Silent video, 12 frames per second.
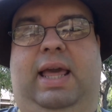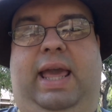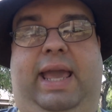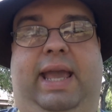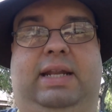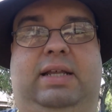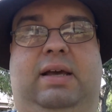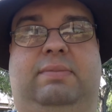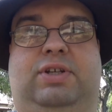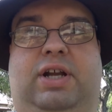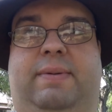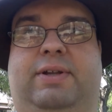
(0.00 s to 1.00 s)
And um,
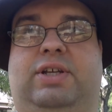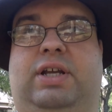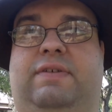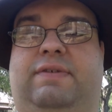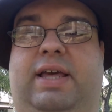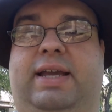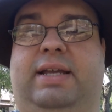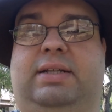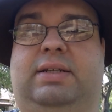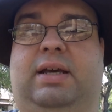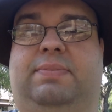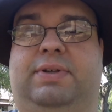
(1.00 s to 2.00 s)
check out my channel if you like it.
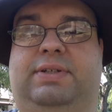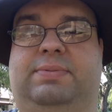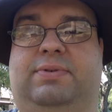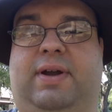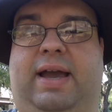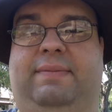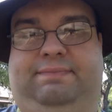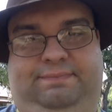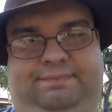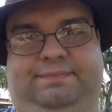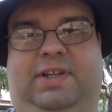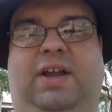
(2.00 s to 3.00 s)
Uh, please subscribe.
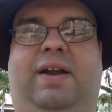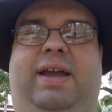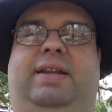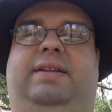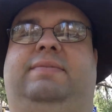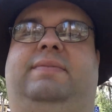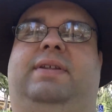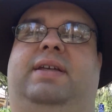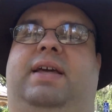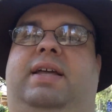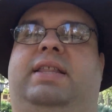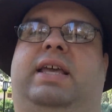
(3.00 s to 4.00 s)
All right.
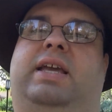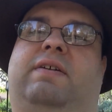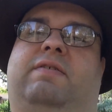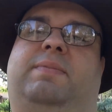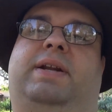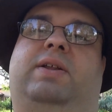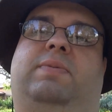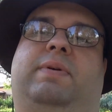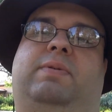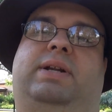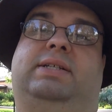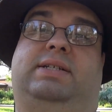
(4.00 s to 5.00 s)
Thank you, everybody. Hope
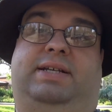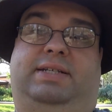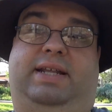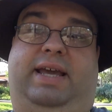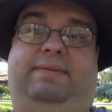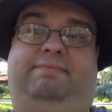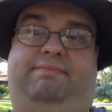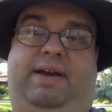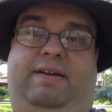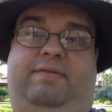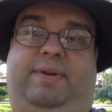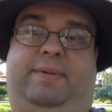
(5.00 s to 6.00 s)
everyone has a nice day.
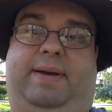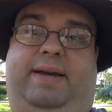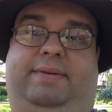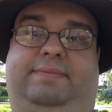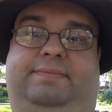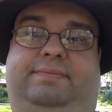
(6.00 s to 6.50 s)
Bye, everybody. Bye.